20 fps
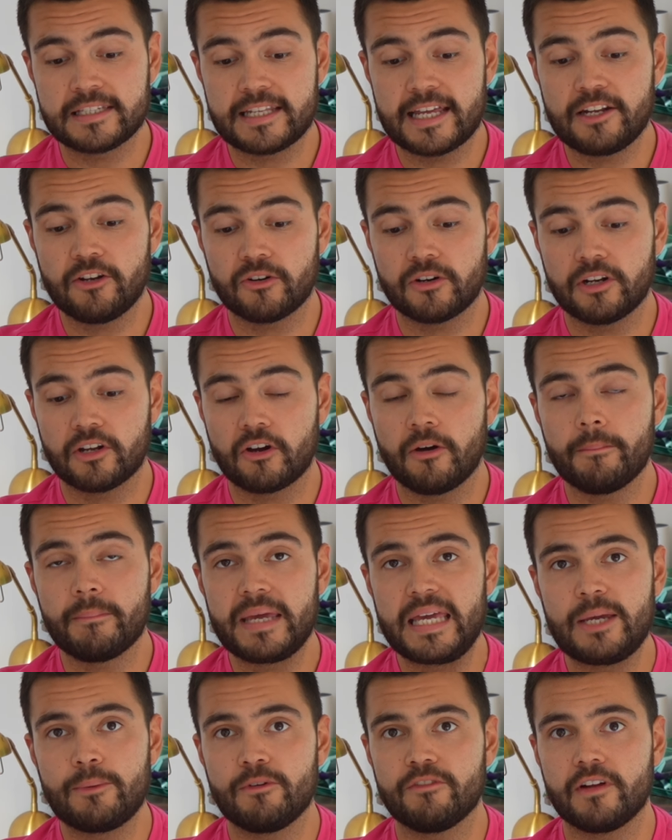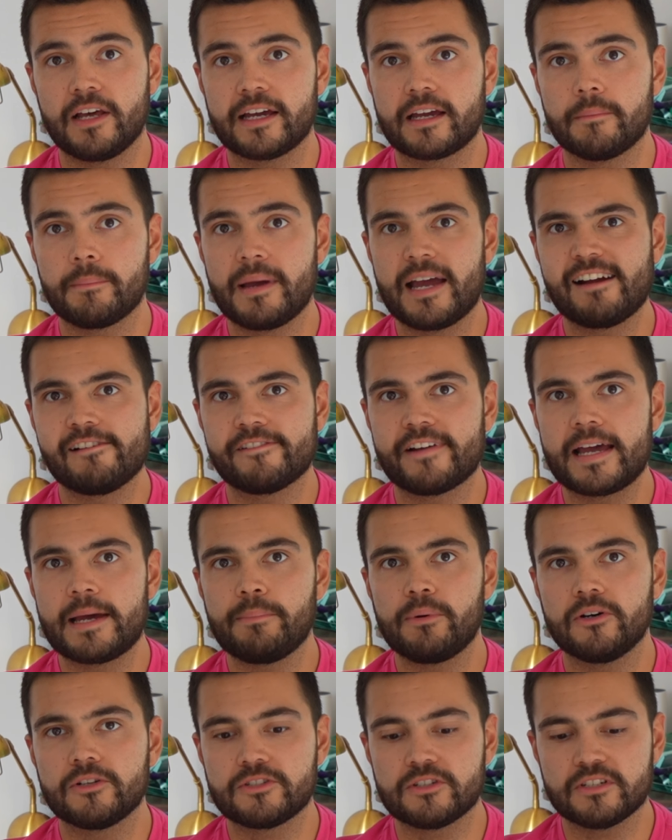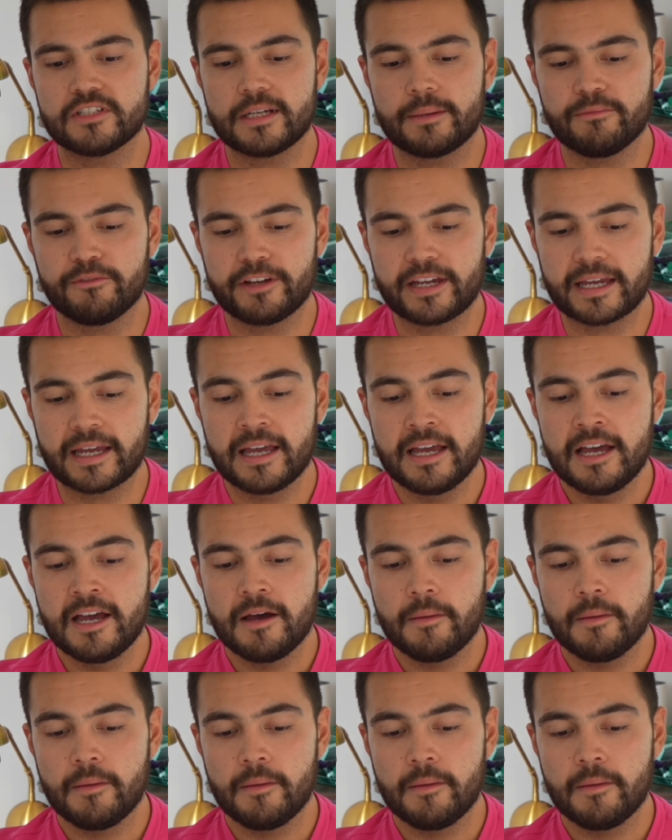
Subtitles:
They're not going to compete with like a pair of AirPods or something.